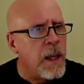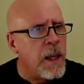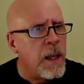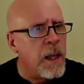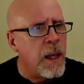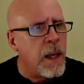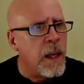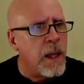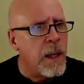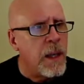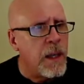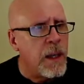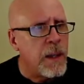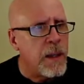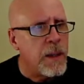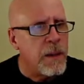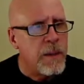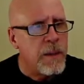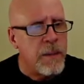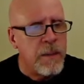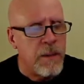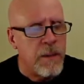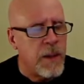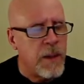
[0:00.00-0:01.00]
And
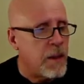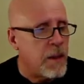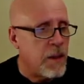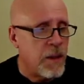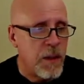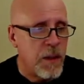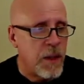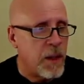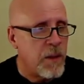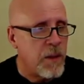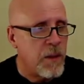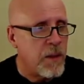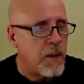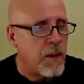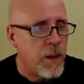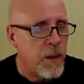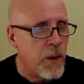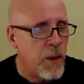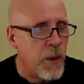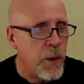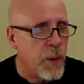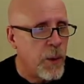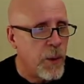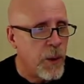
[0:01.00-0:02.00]
I just set
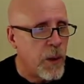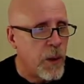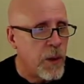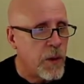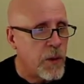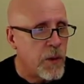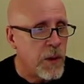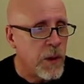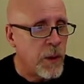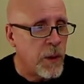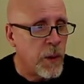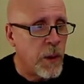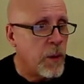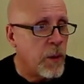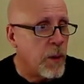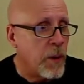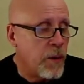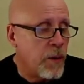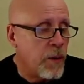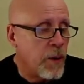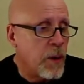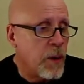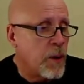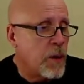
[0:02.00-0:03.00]
Q and R to 0 at
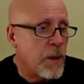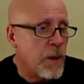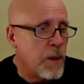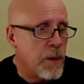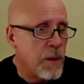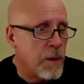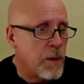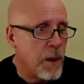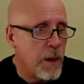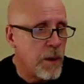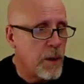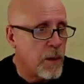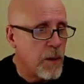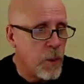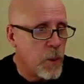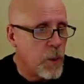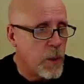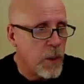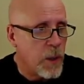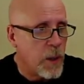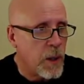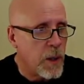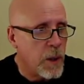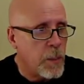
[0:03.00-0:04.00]
first because I don't know what they're
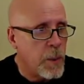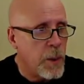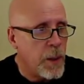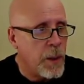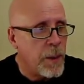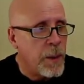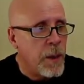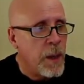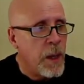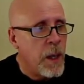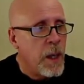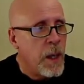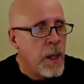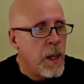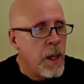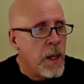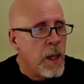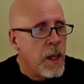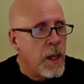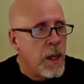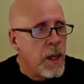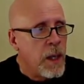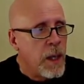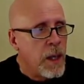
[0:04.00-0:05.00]
going to be.
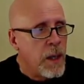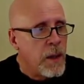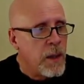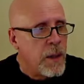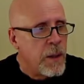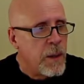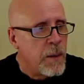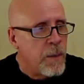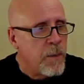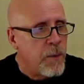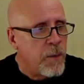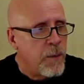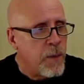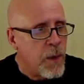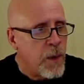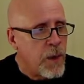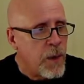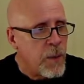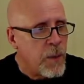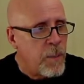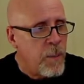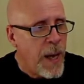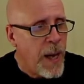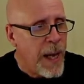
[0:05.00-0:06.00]
The
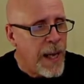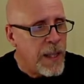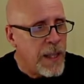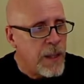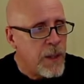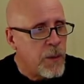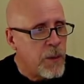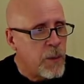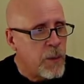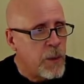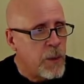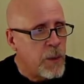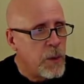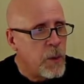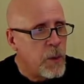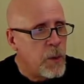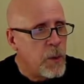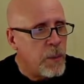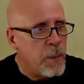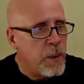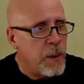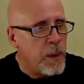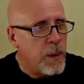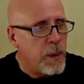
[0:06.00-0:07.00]
first pass through the
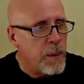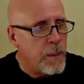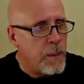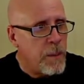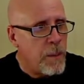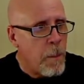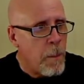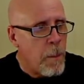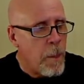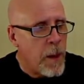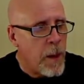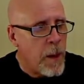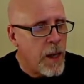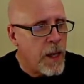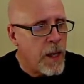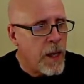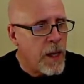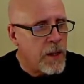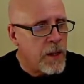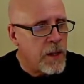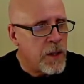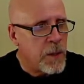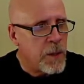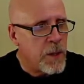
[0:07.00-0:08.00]
loop, A
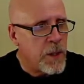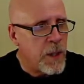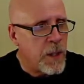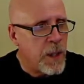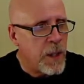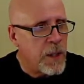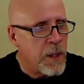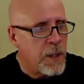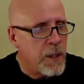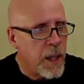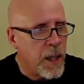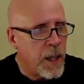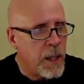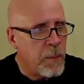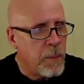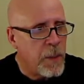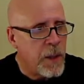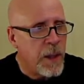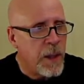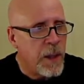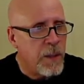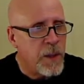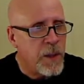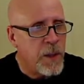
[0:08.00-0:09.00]
hasn't changed, A and B
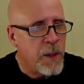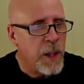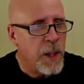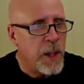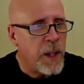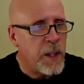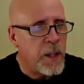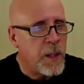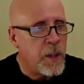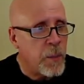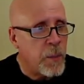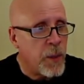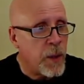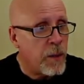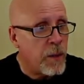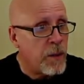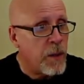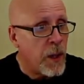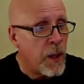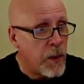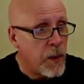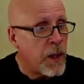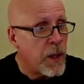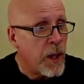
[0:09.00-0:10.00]
haven't changed, but I've
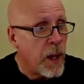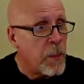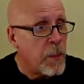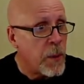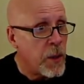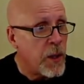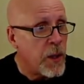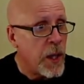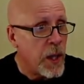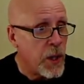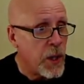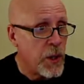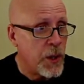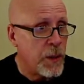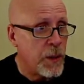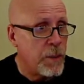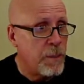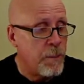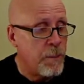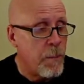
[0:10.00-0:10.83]
done the computation.